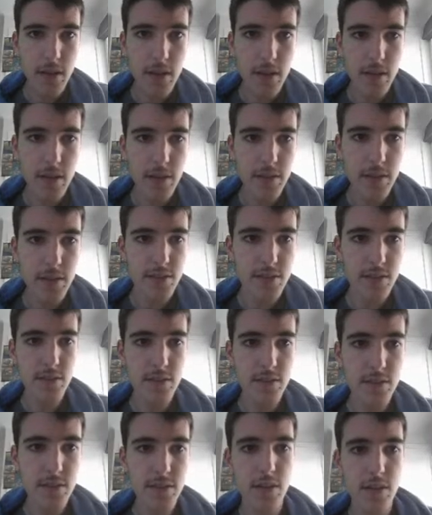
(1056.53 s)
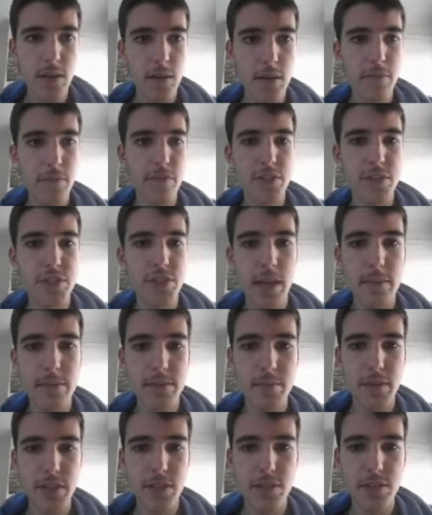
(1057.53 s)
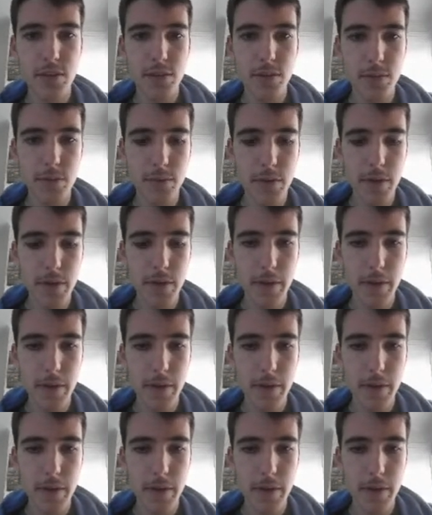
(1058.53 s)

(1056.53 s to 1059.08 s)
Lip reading: It's on top for James McDonald